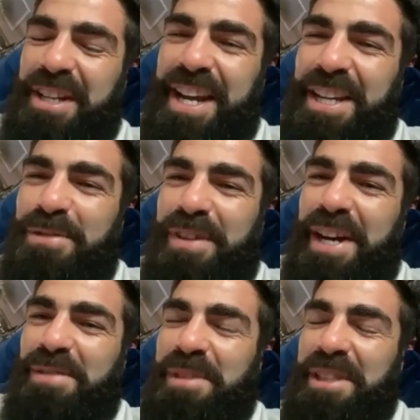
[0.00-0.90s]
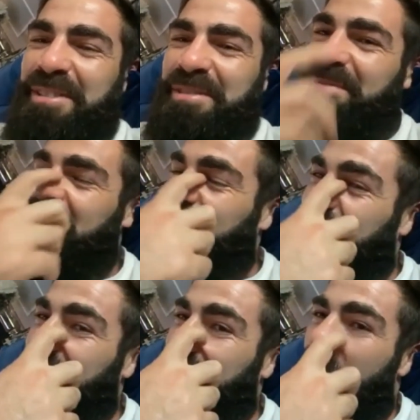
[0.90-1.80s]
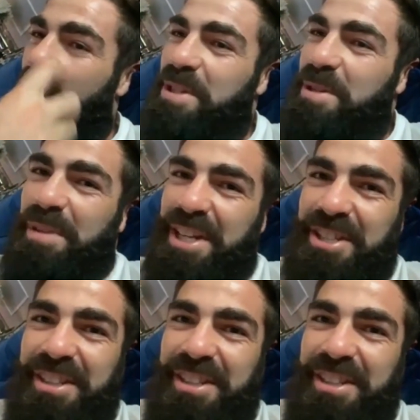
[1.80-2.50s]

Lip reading: Thank you for having me. Always a pleasure.